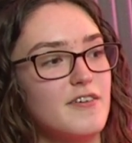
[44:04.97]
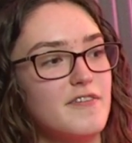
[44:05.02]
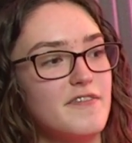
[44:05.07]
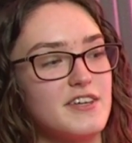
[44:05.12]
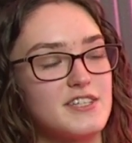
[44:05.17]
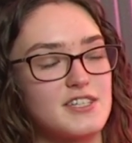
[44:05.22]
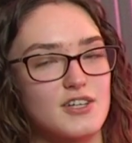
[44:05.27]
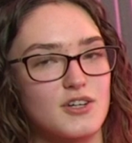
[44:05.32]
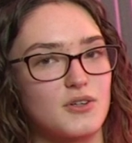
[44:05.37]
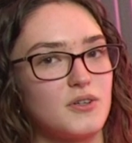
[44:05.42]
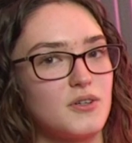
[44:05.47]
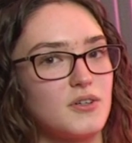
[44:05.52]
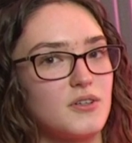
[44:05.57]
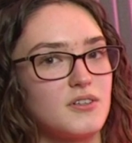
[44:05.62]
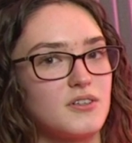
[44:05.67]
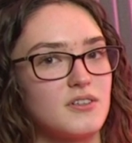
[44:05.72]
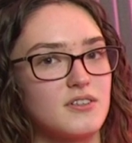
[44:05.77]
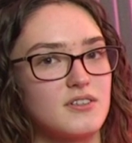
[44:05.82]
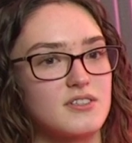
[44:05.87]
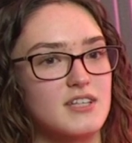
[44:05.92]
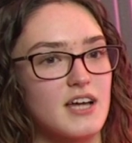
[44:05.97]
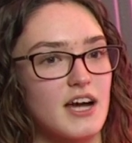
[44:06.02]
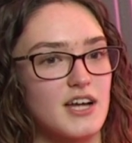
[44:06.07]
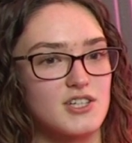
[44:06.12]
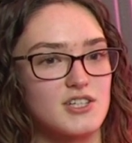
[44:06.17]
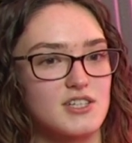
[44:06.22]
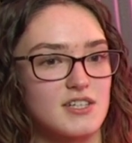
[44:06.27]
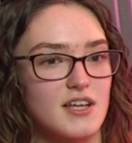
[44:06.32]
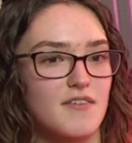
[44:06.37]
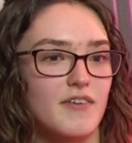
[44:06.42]
physical touch
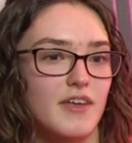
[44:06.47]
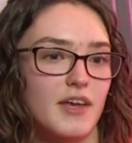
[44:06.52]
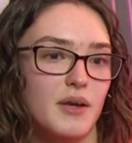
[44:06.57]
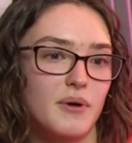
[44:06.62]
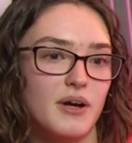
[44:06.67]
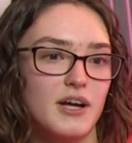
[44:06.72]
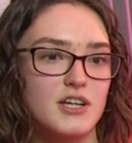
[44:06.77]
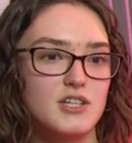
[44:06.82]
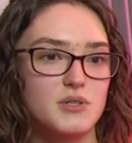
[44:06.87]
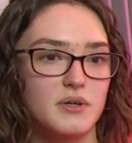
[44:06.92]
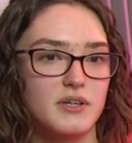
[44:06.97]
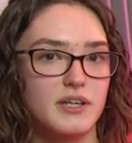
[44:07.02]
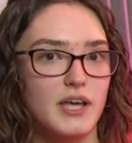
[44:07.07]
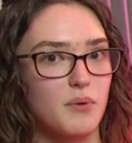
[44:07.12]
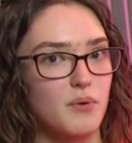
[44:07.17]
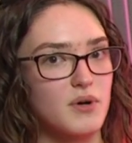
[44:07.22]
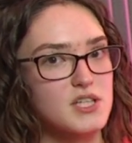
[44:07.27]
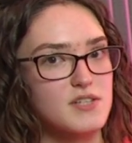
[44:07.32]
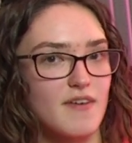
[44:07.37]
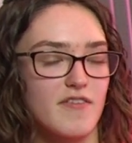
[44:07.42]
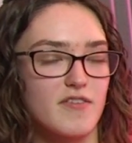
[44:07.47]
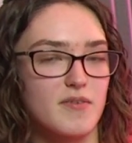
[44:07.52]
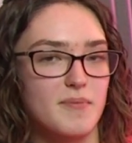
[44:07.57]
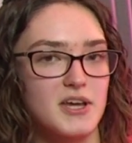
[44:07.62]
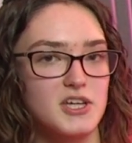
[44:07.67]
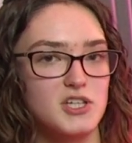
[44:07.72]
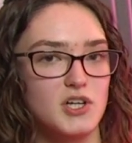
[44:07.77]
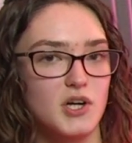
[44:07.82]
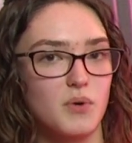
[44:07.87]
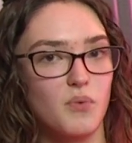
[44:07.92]
as love language, or, like, words of
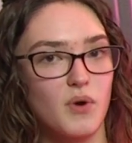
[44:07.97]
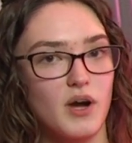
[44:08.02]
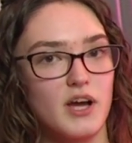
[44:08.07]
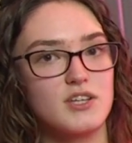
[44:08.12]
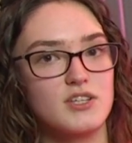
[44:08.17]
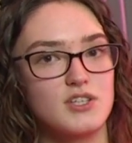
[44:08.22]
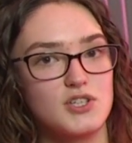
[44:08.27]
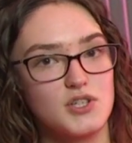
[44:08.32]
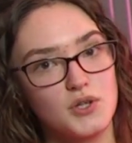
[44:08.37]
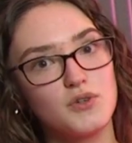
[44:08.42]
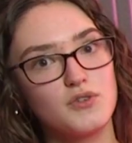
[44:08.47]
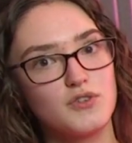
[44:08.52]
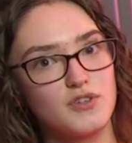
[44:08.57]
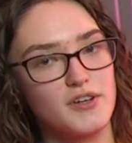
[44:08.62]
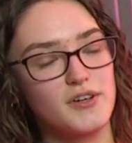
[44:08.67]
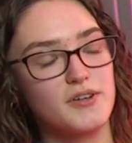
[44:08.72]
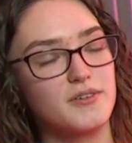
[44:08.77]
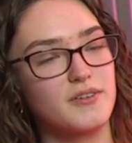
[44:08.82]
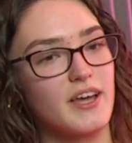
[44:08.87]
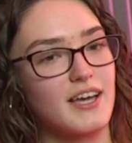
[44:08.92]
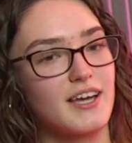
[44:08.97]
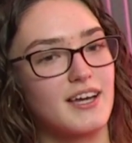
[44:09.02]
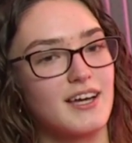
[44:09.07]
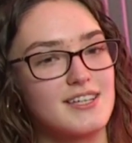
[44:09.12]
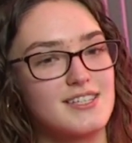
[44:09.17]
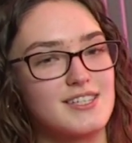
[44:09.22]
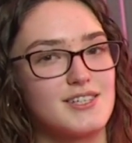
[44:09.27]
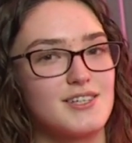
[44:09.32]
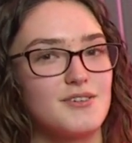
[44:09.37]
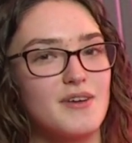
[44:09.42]
affirmation, or what to do, like,
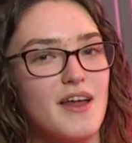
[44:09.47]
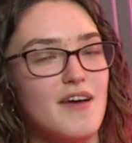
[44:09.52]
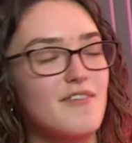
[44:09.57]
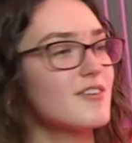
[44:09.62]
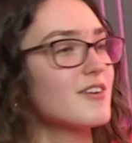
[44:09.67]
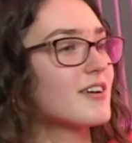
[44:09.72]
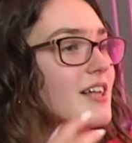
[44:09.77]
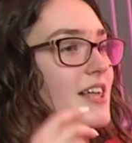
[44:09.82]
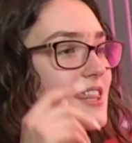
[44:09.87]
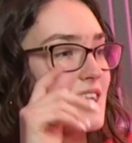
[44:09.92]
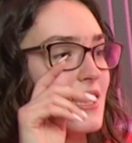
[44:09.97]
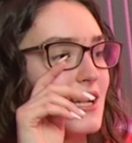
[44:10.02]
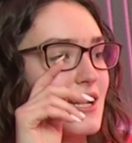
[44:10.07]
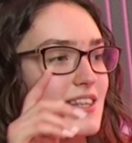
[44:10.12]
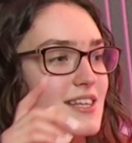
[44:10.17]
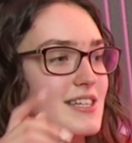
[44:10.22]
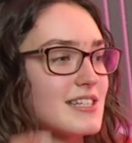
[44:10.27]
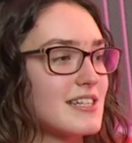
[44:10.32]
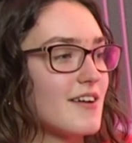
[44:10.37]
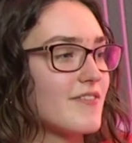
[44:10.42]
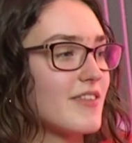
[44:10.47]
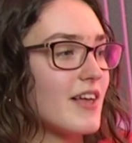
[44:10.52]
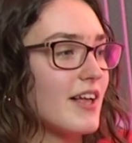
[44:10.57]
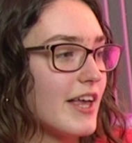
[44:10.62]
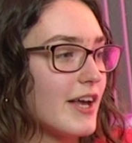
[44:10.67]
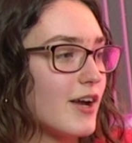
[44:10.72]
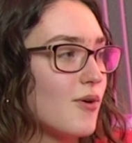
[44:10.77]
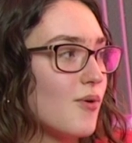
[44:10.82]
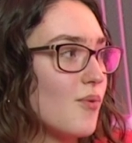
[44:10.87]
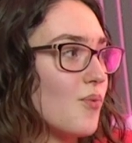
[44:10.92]
because you never really think of the stuff that,
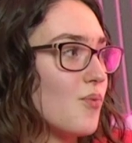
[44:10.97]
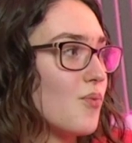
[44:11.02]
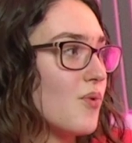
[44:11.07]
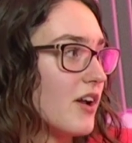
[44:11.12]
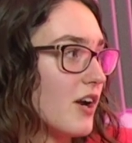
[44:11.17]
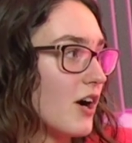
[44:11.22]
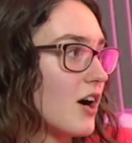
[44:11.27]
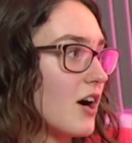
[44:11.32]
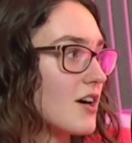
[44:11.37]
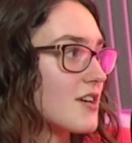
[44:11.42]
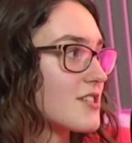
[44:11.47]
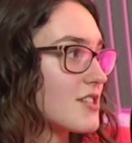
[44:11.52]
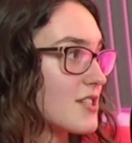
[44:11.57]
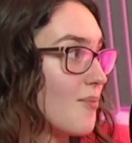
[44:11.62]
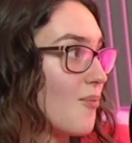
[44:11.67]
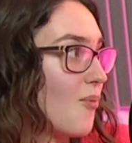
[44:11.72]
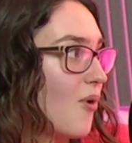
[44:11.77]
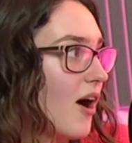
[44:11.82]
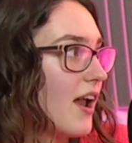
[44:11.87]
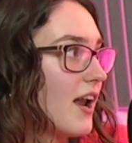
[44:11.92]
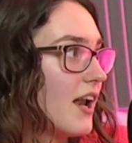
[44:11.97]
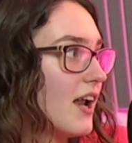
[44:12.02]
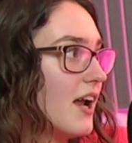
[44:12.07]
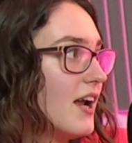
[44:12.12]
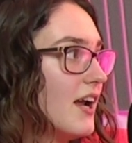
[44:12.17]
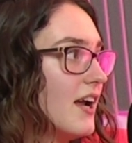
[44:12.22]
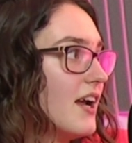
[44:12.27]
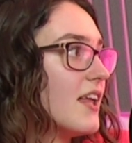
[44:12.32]
like, would hurt someone.